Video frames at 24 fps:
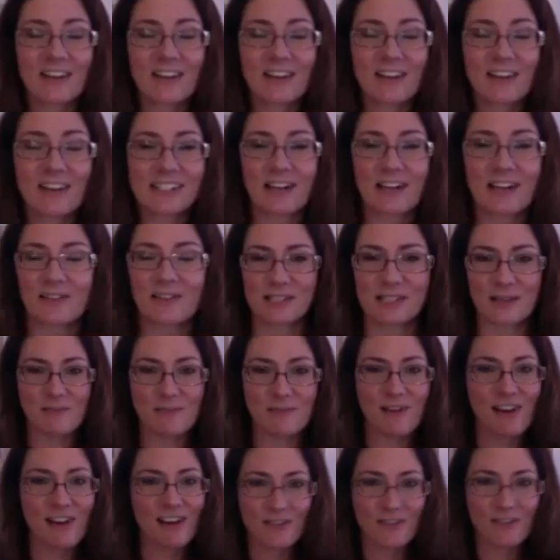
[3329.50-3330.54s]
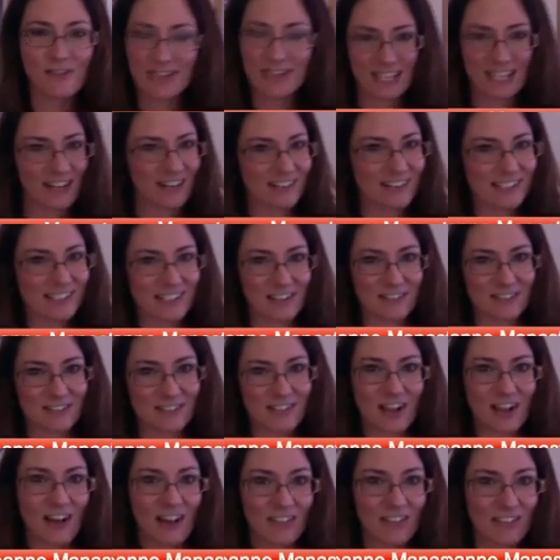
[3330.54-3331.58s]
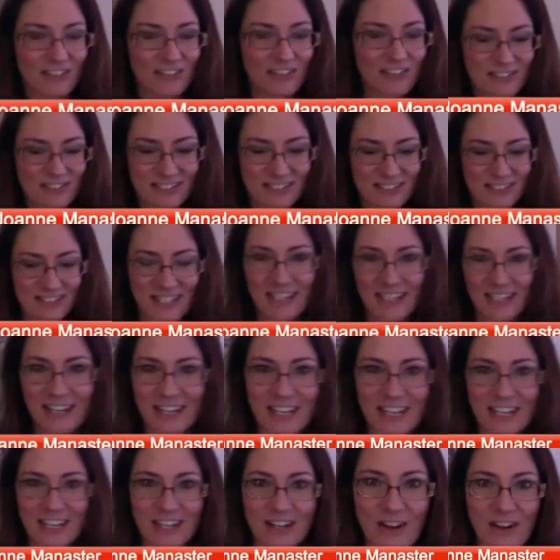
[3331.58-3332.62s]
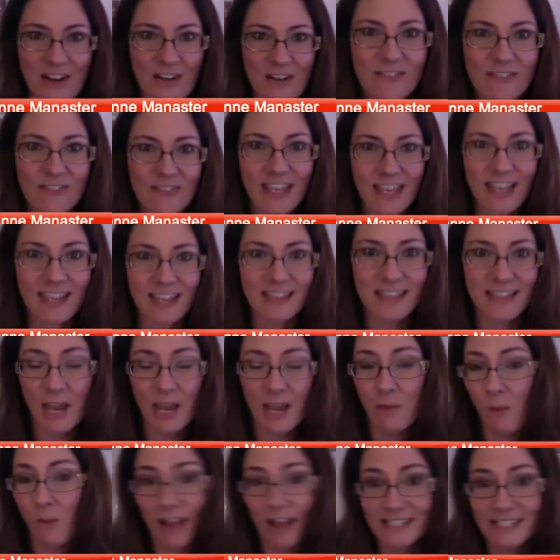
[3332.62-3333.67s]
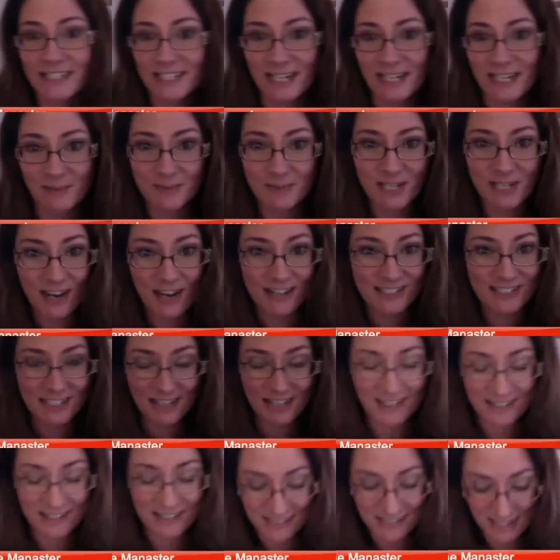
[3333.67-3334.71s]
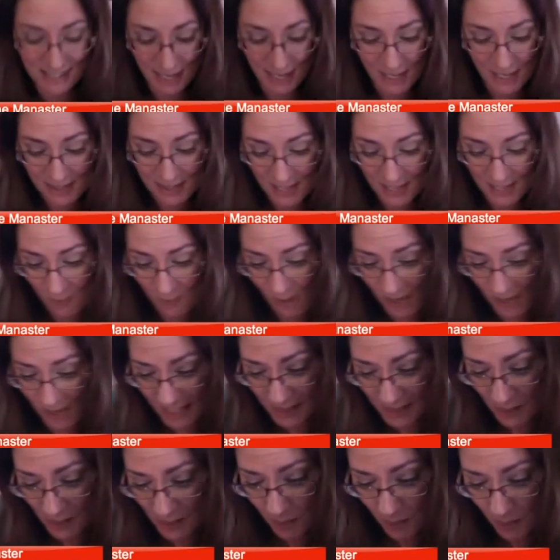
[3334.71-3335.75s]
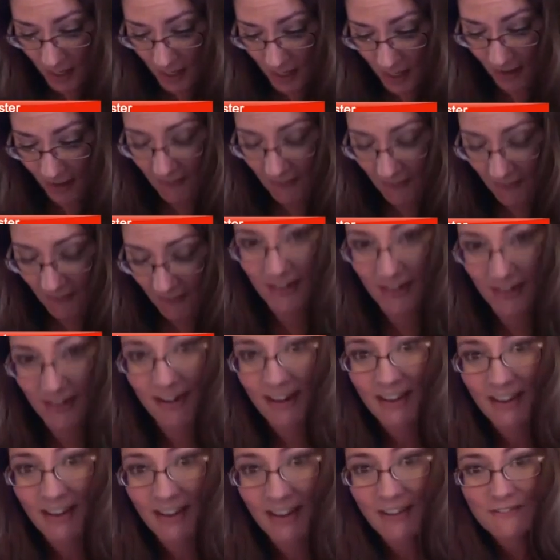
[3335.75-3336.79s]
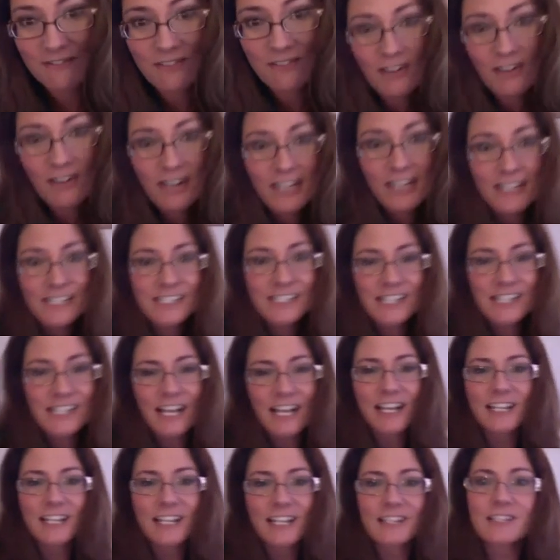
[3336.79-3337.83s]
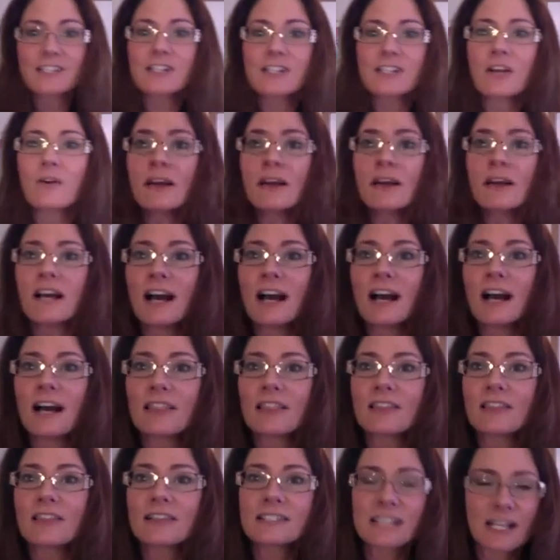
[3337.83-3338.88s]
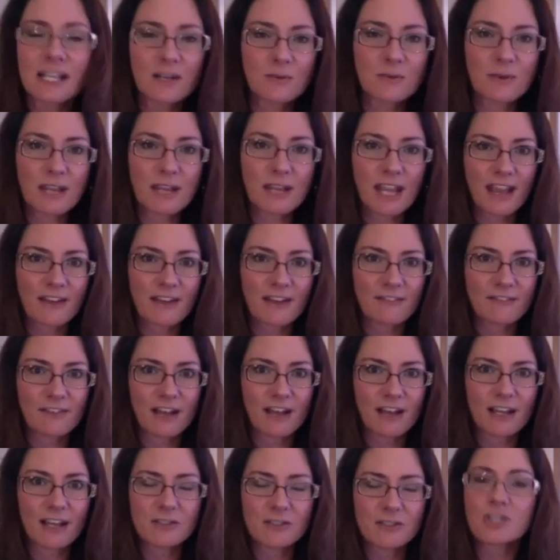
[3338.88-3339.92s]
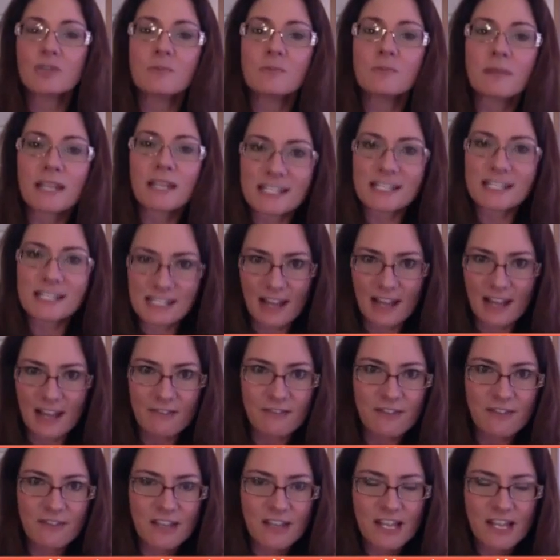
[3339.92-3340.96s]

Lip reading: ourselves authors, and they want to come talk to us. They want to get their word out there. Very excited. So it looks like we have 2 minutes left,